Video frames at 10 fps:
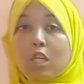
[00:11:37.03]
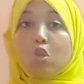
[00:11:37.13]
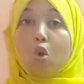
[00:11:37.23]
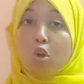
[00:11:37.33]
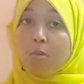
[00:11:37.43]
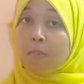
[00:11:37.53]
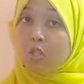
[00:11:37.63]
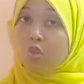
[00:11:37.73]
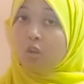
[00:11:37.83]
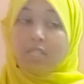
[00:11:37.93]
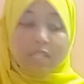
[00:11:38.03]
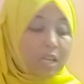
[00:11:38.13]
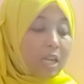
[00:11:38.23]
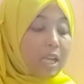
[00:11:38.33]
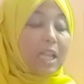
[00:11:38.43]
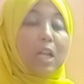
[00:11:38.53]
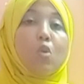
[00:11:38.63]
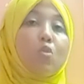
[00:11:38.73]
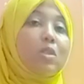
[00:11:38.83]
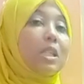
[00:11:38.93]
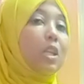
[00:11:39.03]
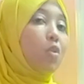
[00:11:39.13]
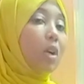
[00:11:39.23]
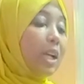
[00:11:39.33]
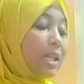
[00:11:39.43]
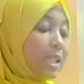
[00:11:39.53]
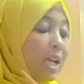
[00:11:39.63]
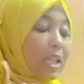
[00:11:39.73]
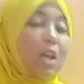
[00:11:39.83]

So on maturity, they lose the nucleus.